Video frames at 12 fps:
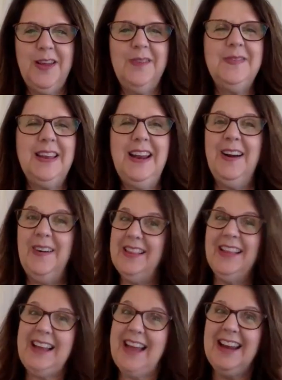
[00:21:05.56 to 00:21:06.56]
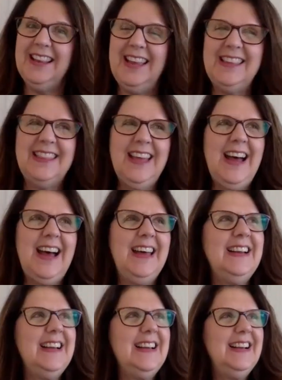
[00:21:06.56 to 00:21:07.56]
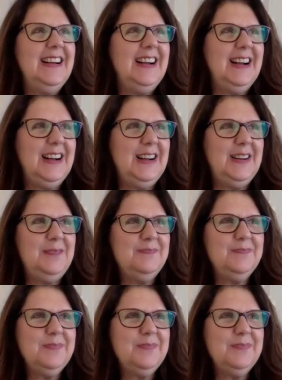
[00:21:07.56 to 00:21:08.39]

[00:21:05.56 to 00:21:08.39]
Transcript: them, you know, I look kind of like that. Um,